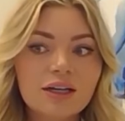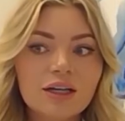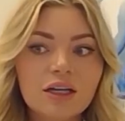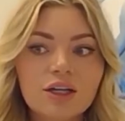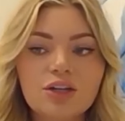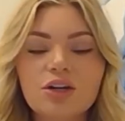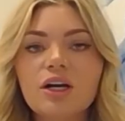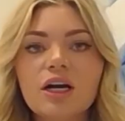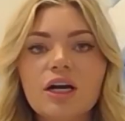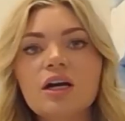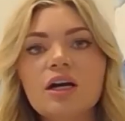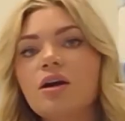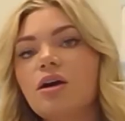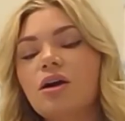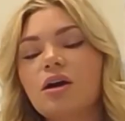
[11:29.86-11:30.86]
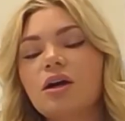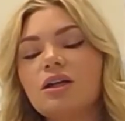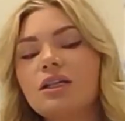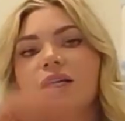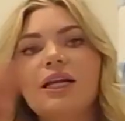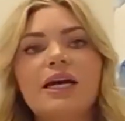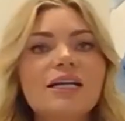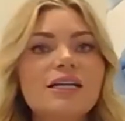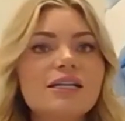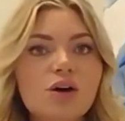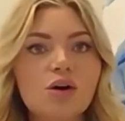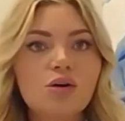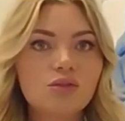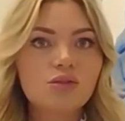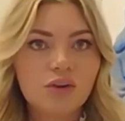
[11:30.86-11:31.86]
You're going to glaze
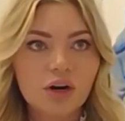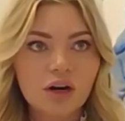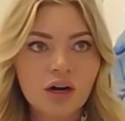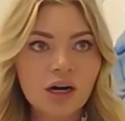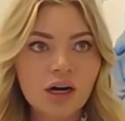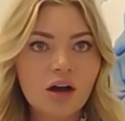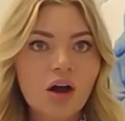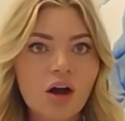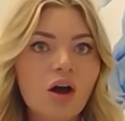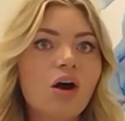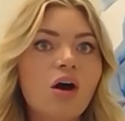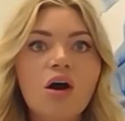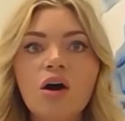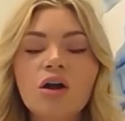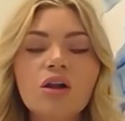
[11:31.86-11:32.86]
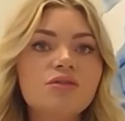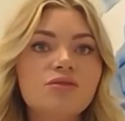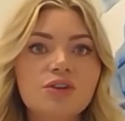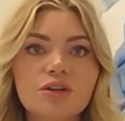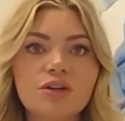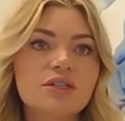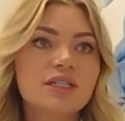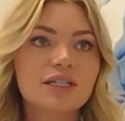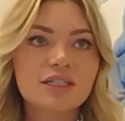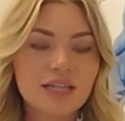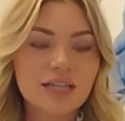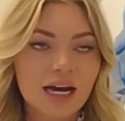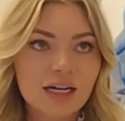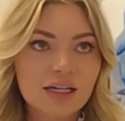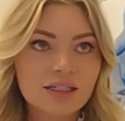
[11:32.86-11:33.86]
over all of your
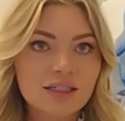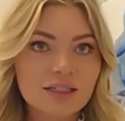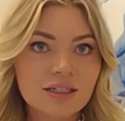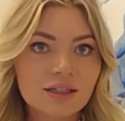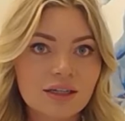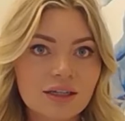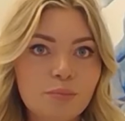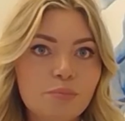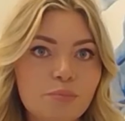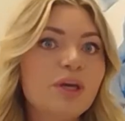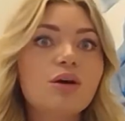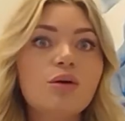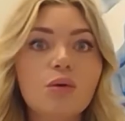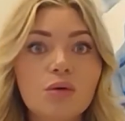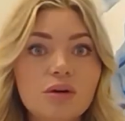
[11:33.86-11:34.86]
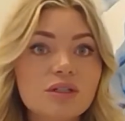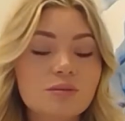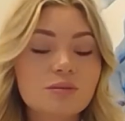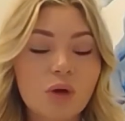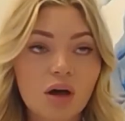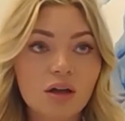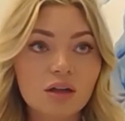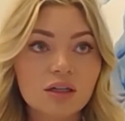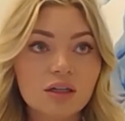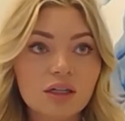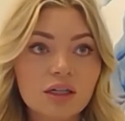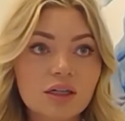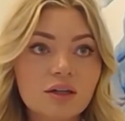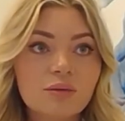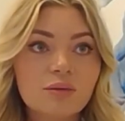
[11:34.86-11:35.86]
success, big or small,
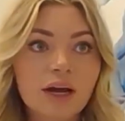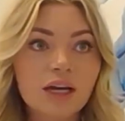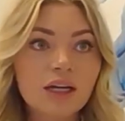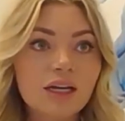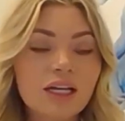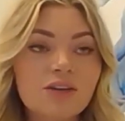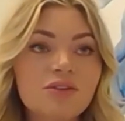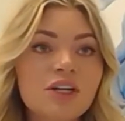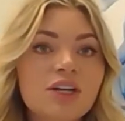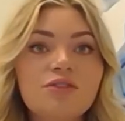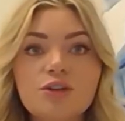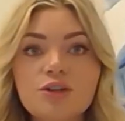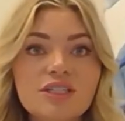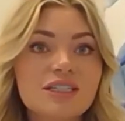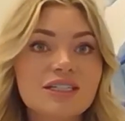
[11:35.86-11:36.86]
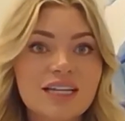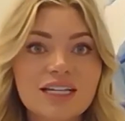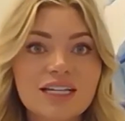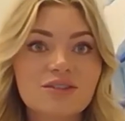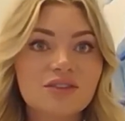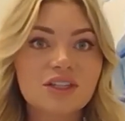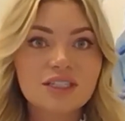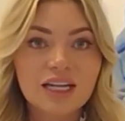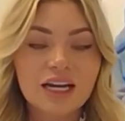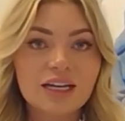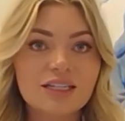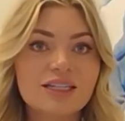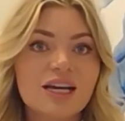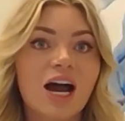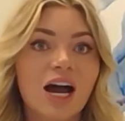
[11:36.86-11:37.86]
right? Even if your success of the day
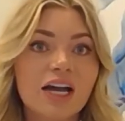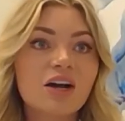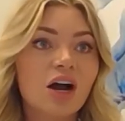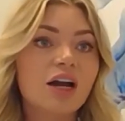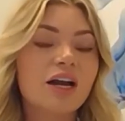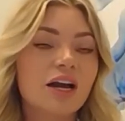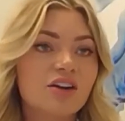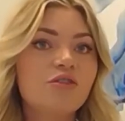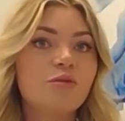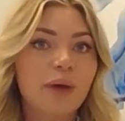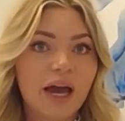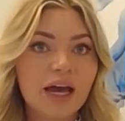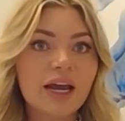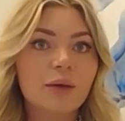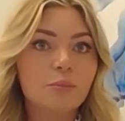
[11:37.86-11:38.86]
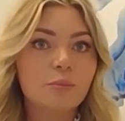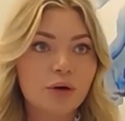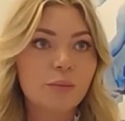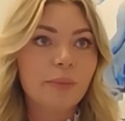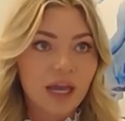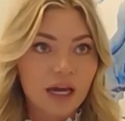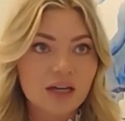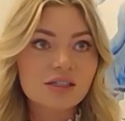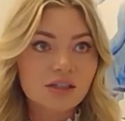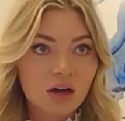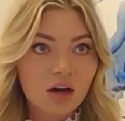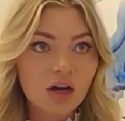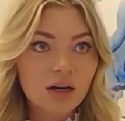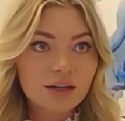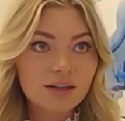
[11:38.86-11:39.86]
is I got out of bed and put pants
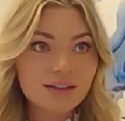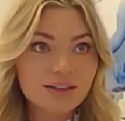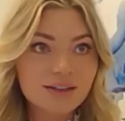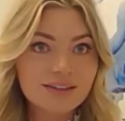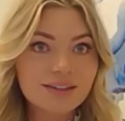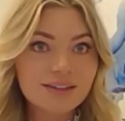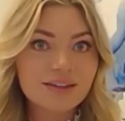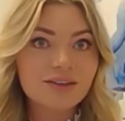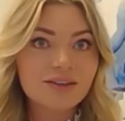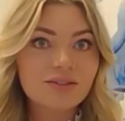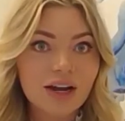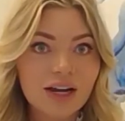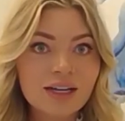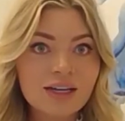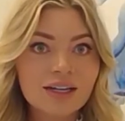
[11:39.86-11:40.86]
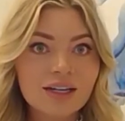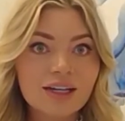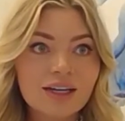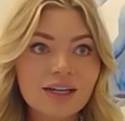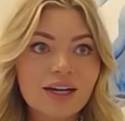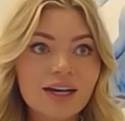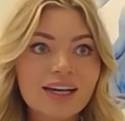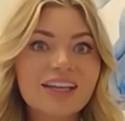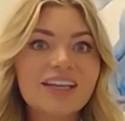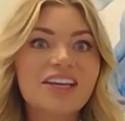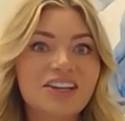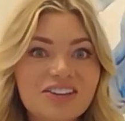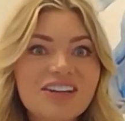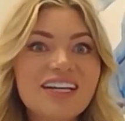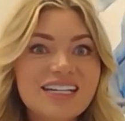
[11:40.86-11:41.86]
on, right? Totally.
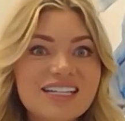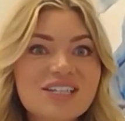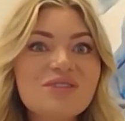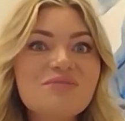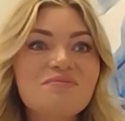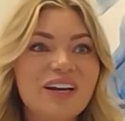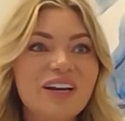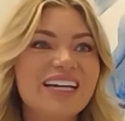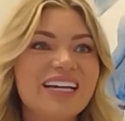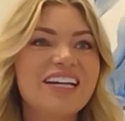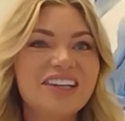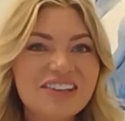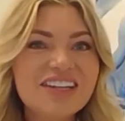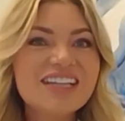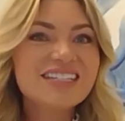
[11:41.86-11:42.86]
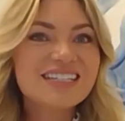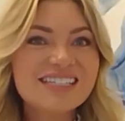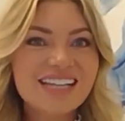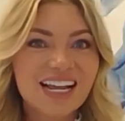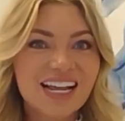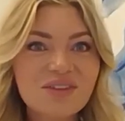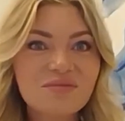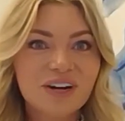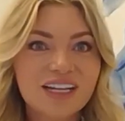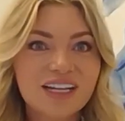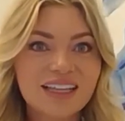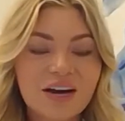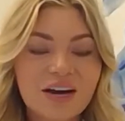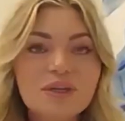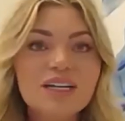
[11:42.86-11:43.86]
You need to celebrate
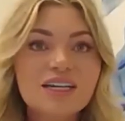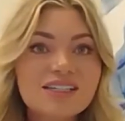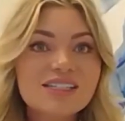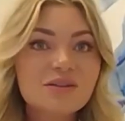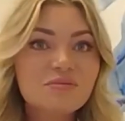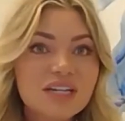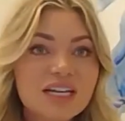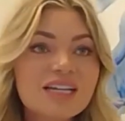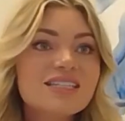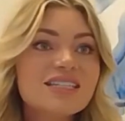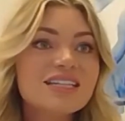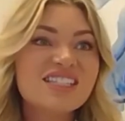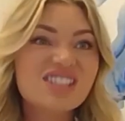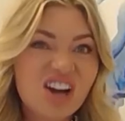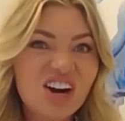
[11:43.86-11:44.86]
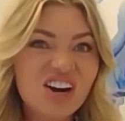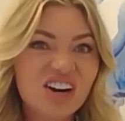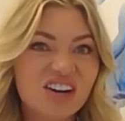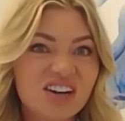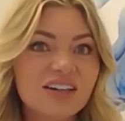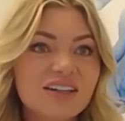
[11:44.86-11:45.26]
that, because some days it's hard.